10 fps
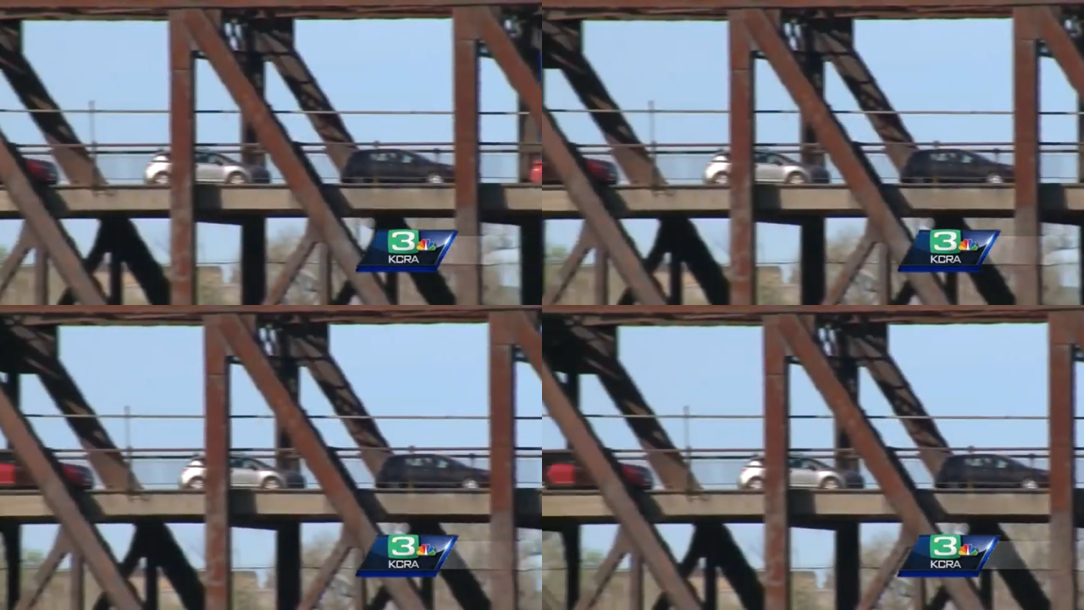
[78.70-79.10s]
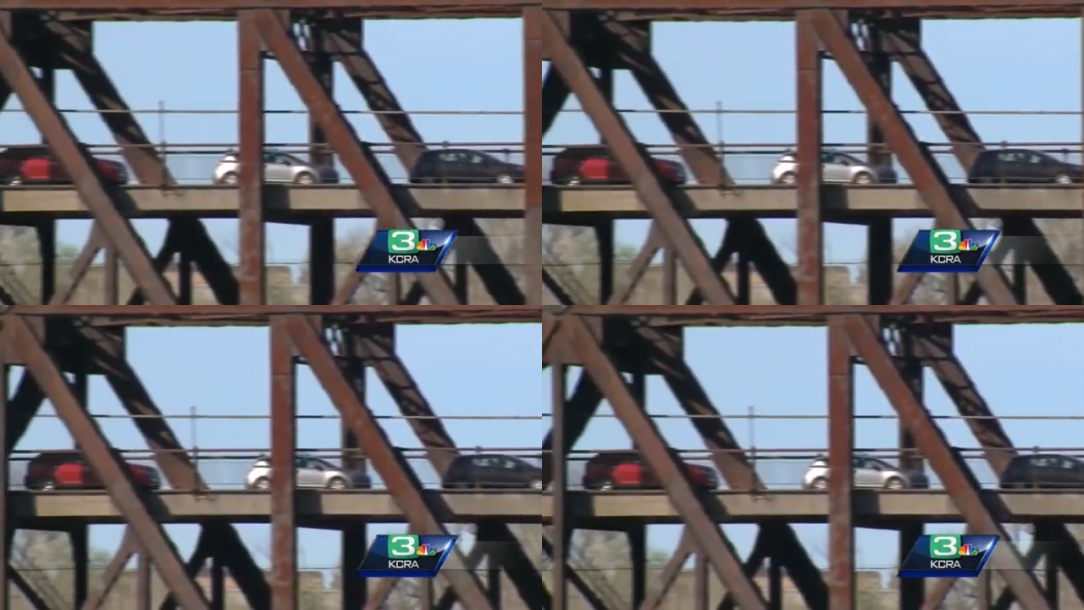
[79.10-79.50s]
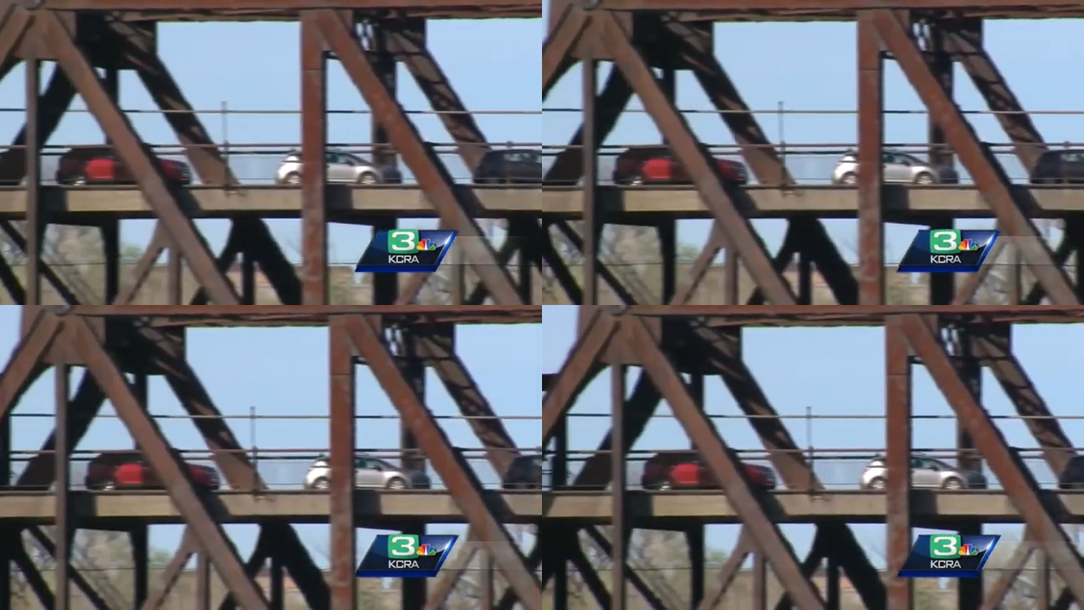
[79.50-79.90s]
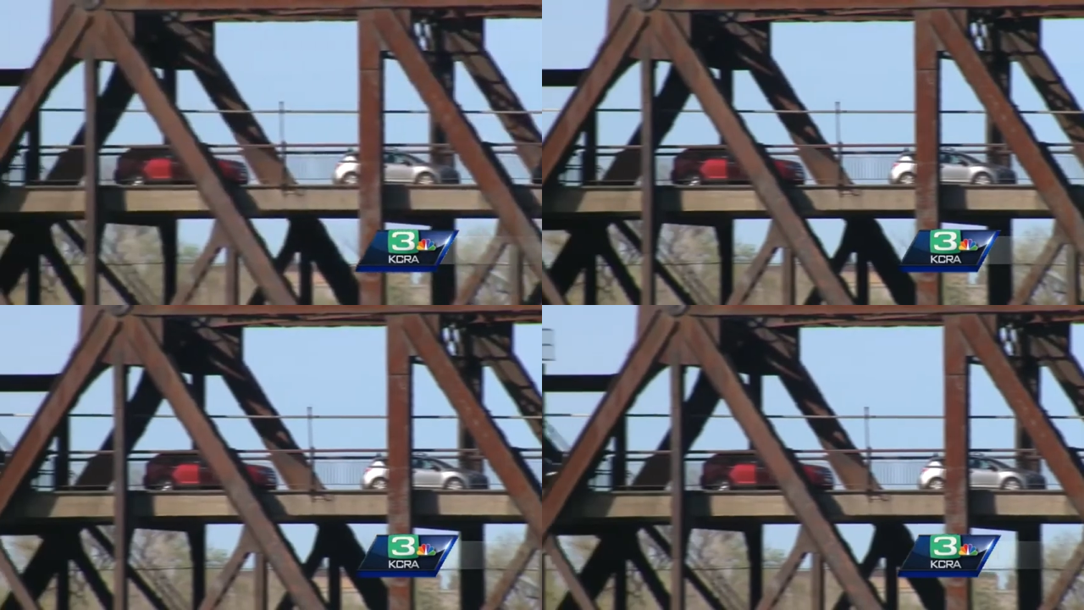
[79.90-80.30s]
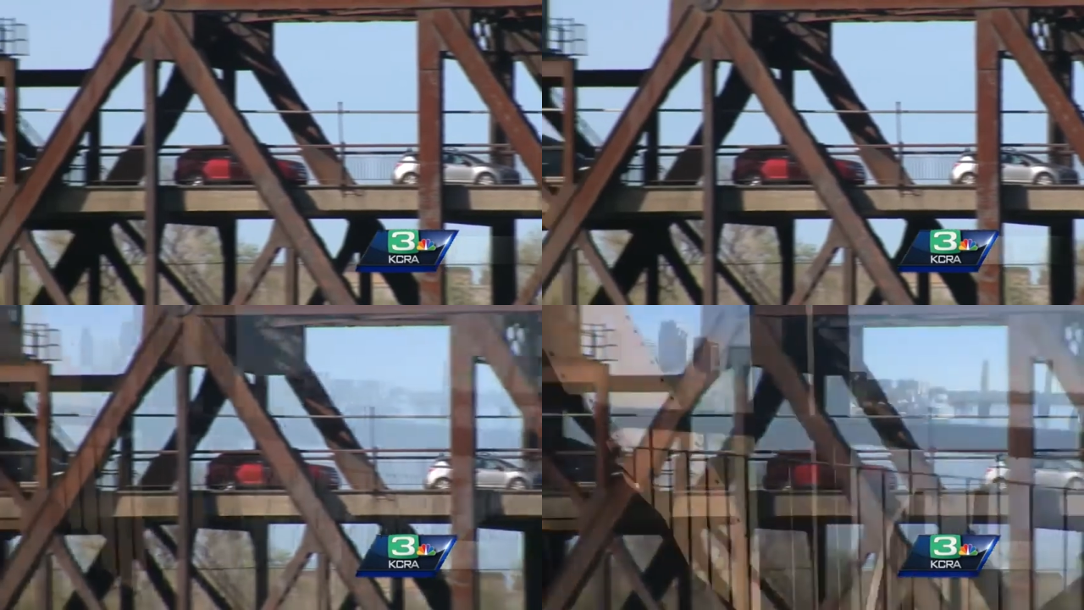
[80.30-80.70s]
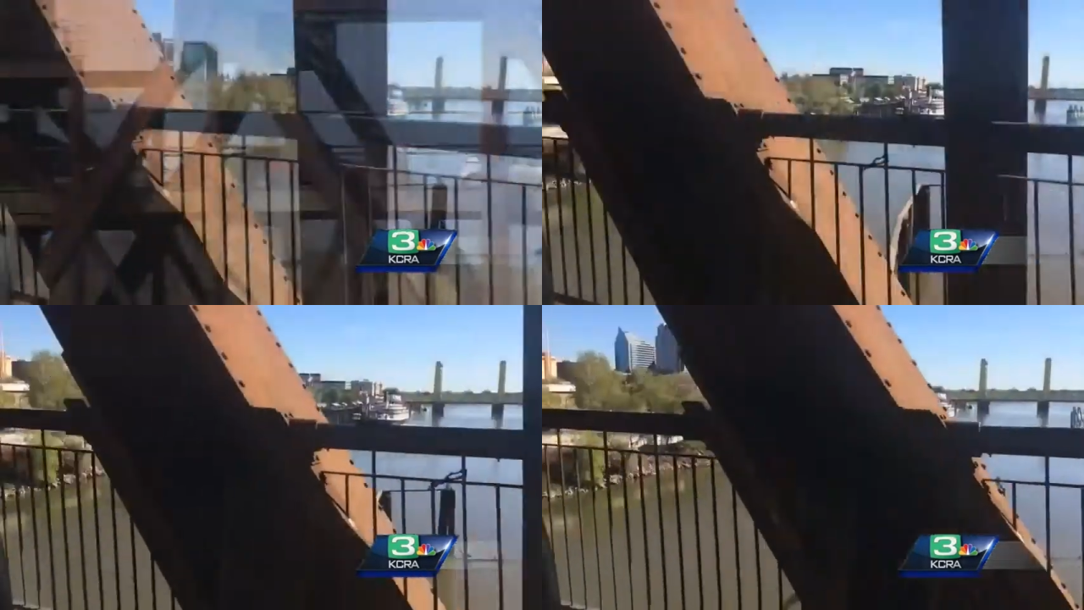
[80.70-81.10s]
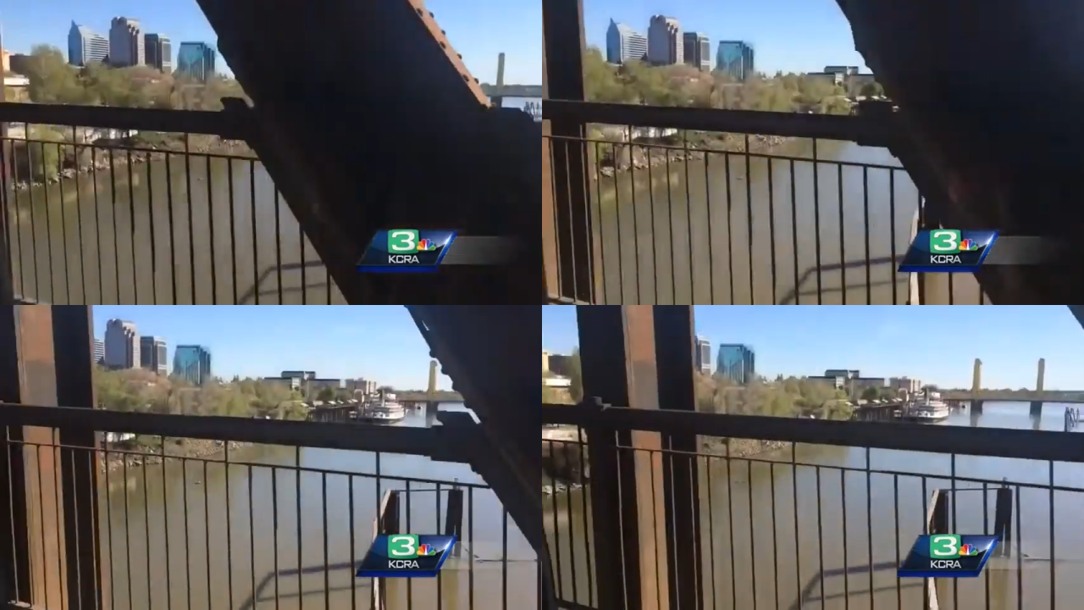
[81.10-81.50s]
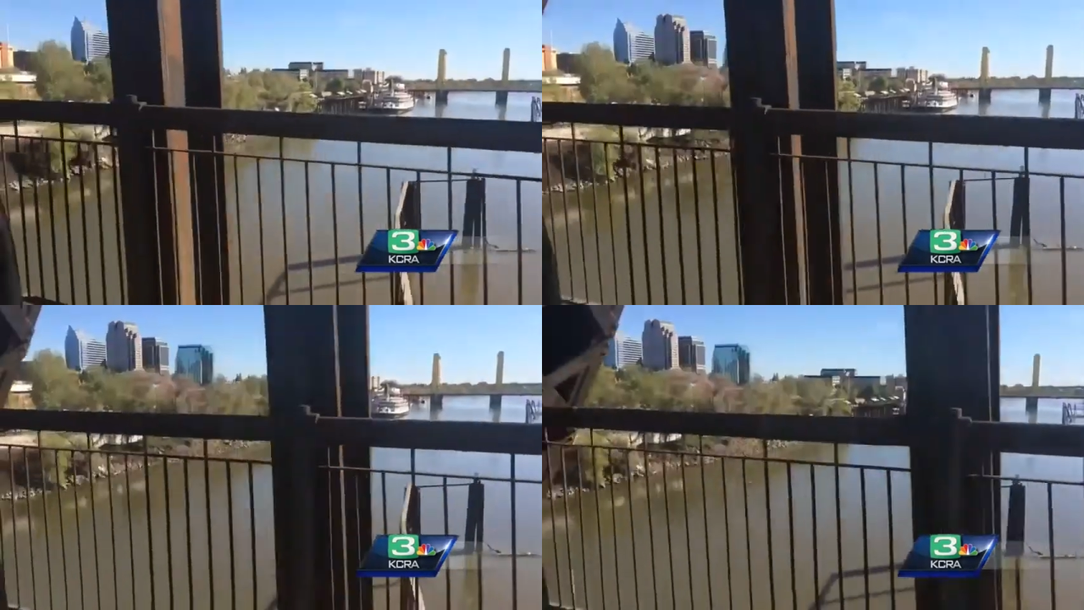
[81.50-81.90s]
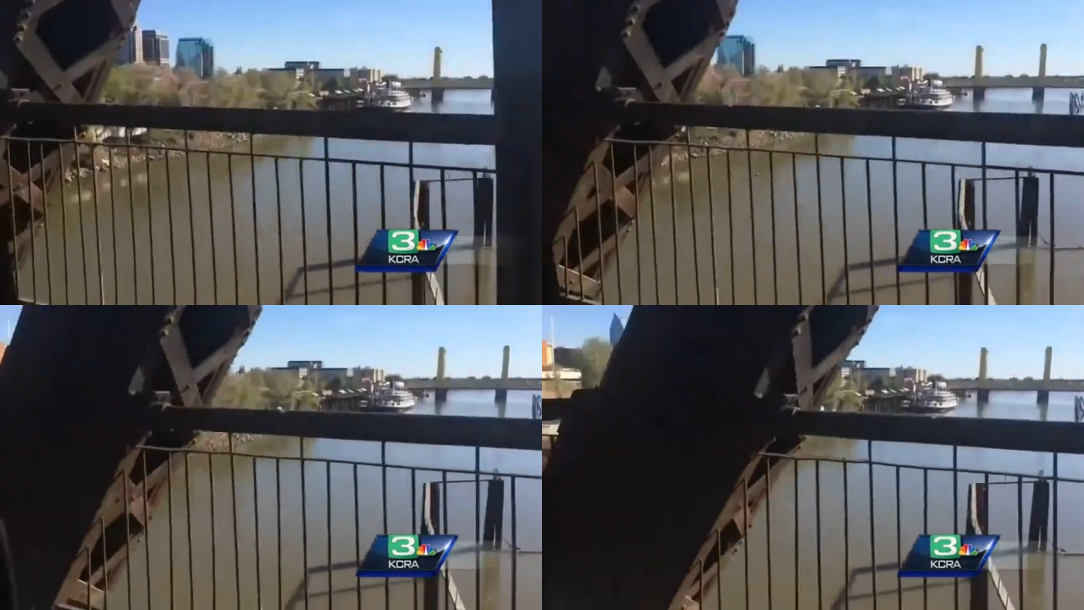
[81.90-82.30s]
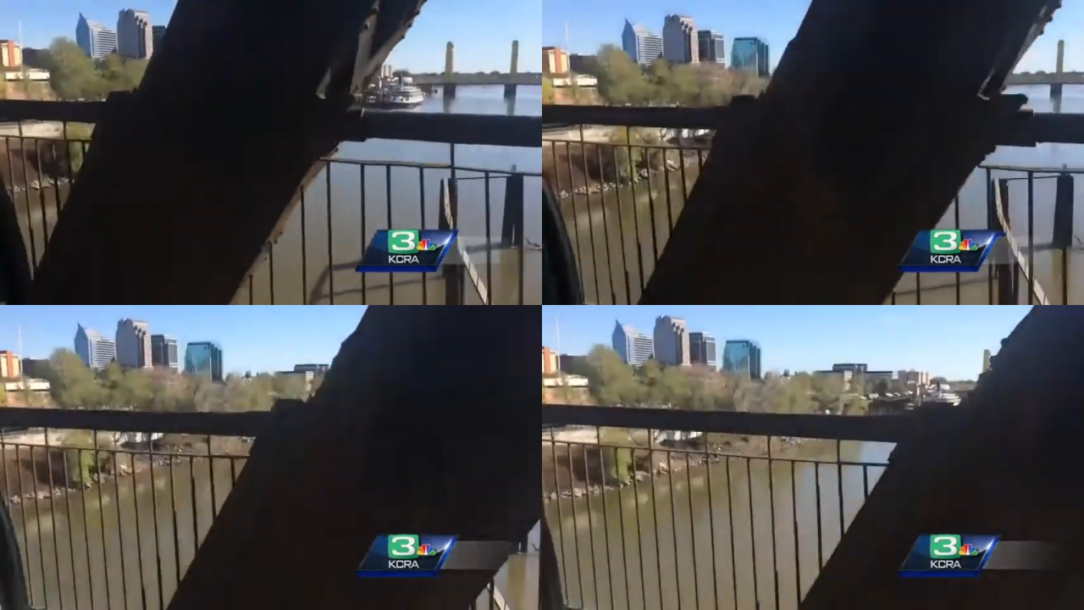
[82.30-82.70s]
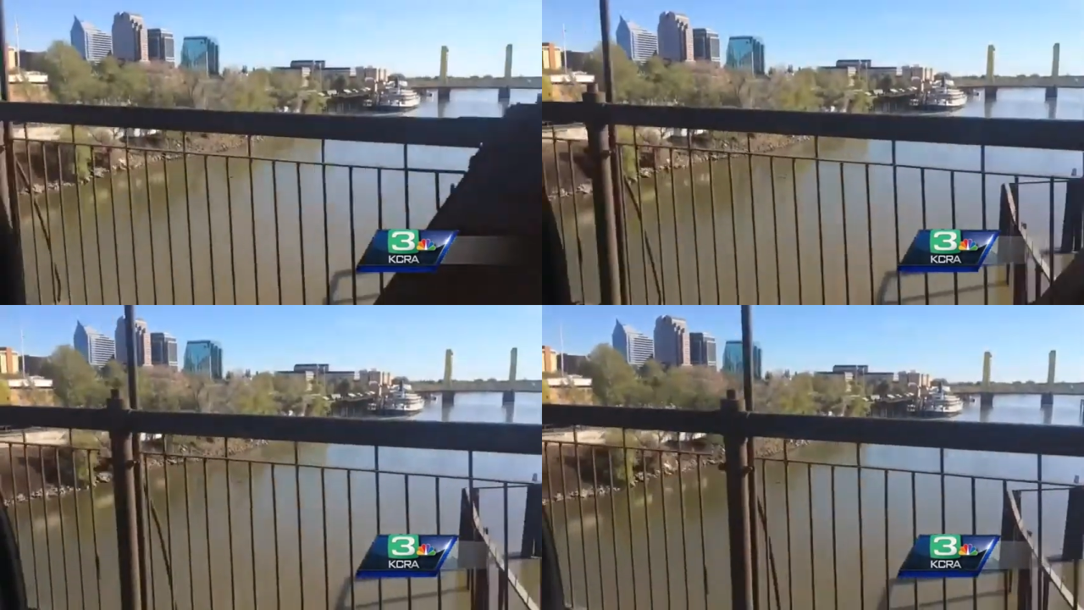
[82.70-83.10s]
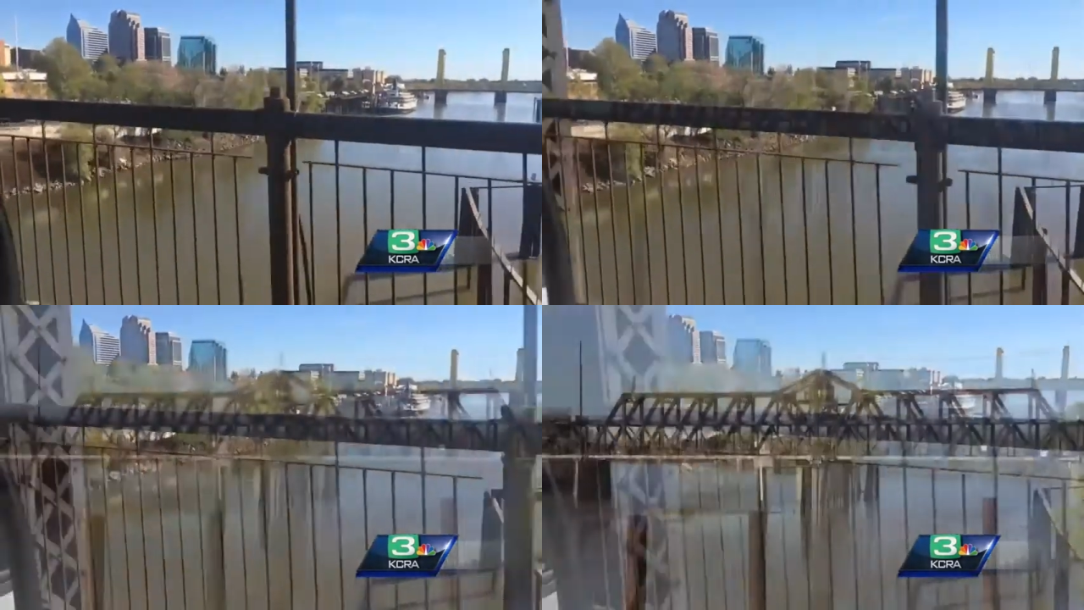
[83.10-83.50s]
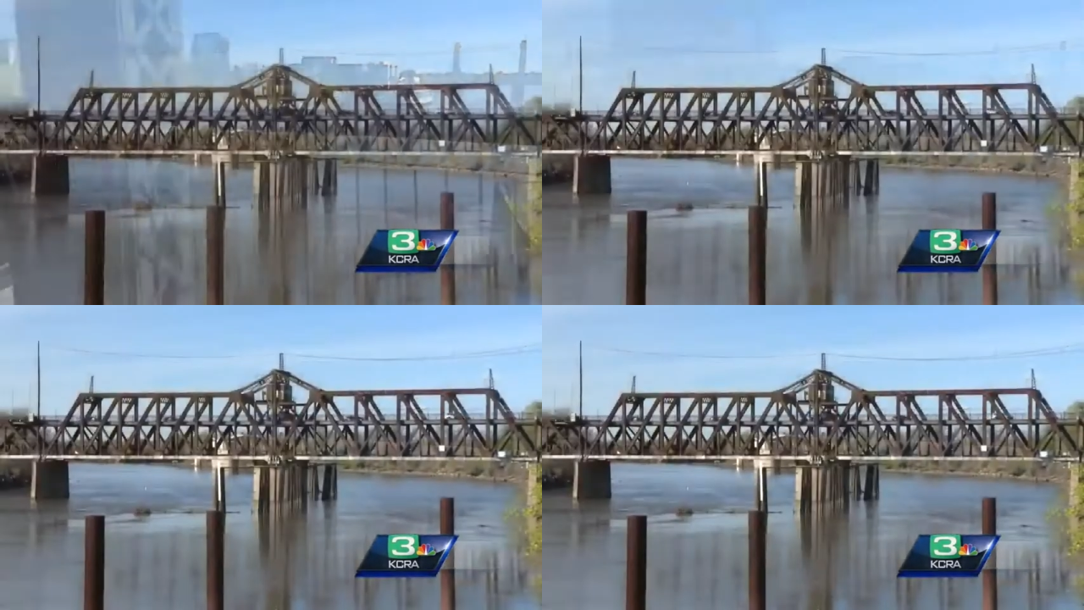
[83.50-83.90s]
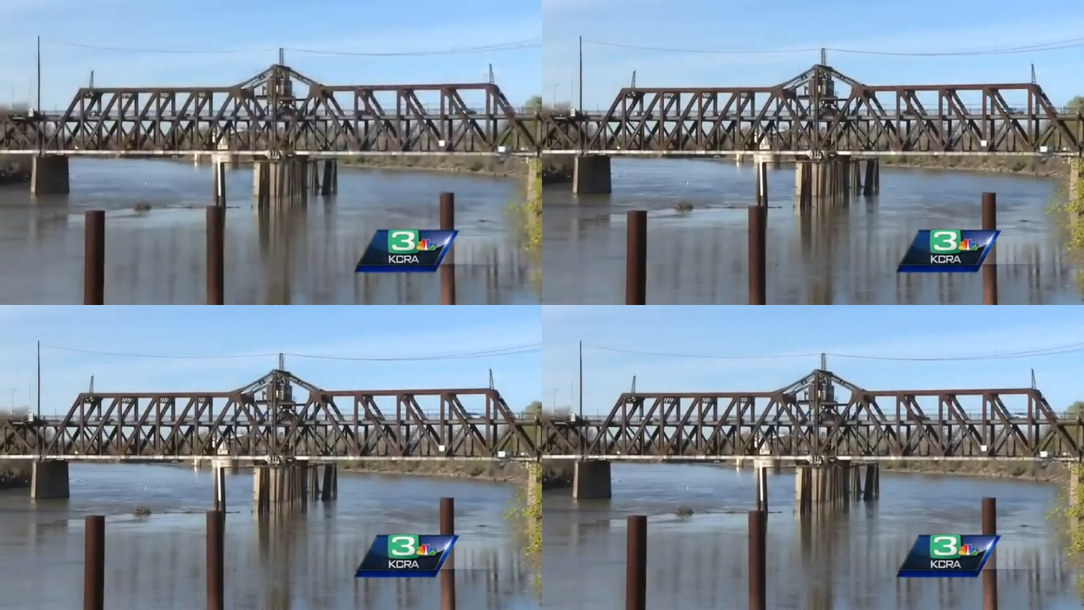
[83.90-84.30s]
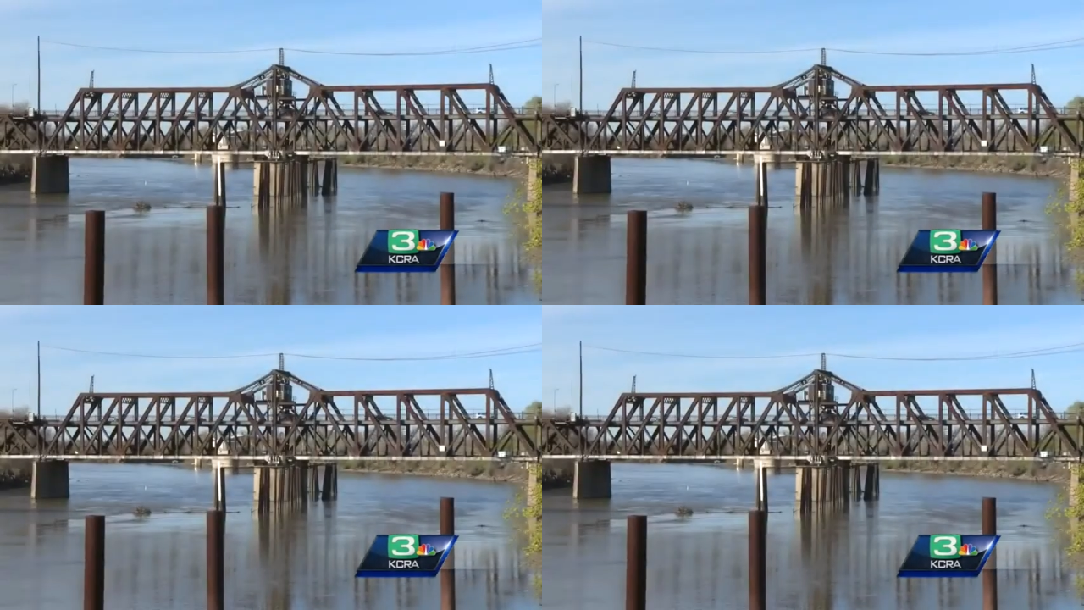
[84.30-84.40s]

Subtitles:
[unreadable: no face in view]